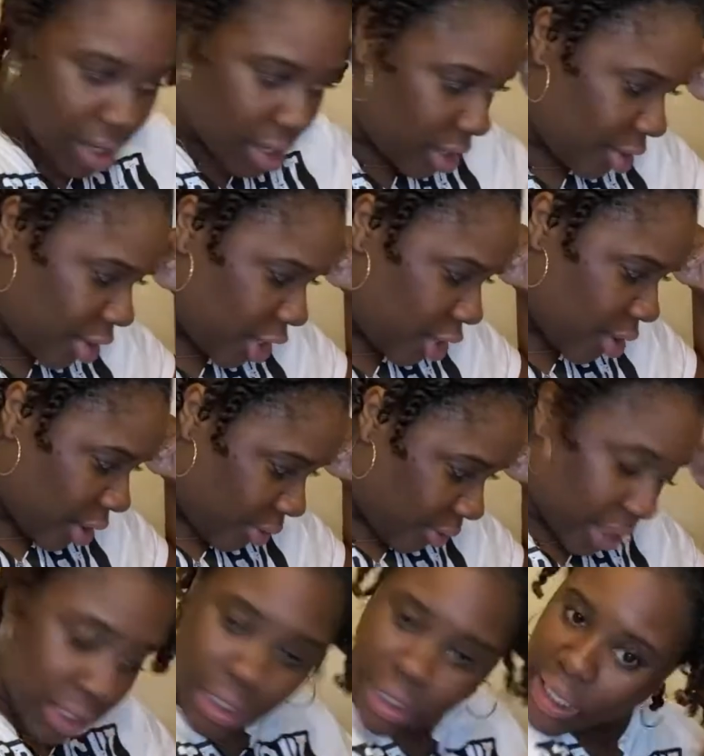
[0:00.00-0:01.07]
You, you're in
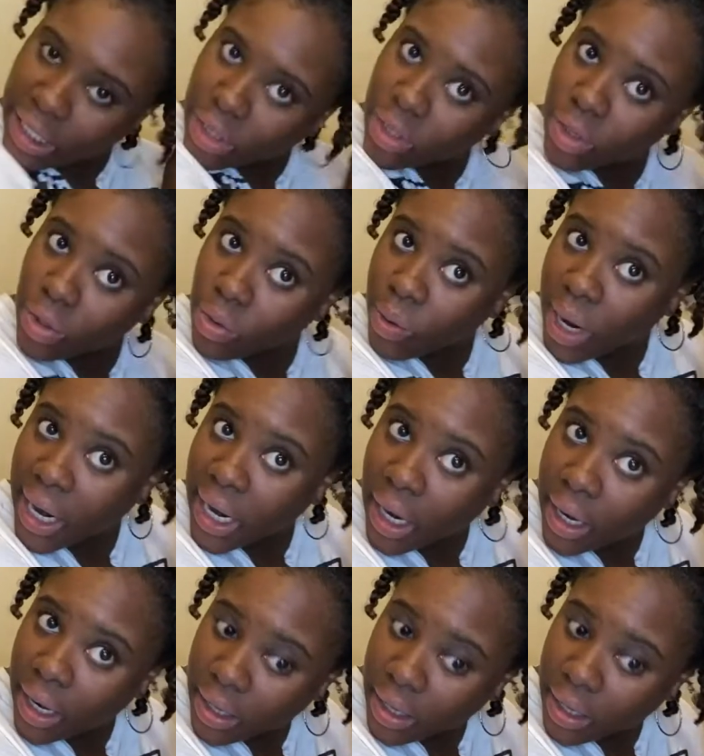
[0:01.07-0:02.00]
real estate school, right?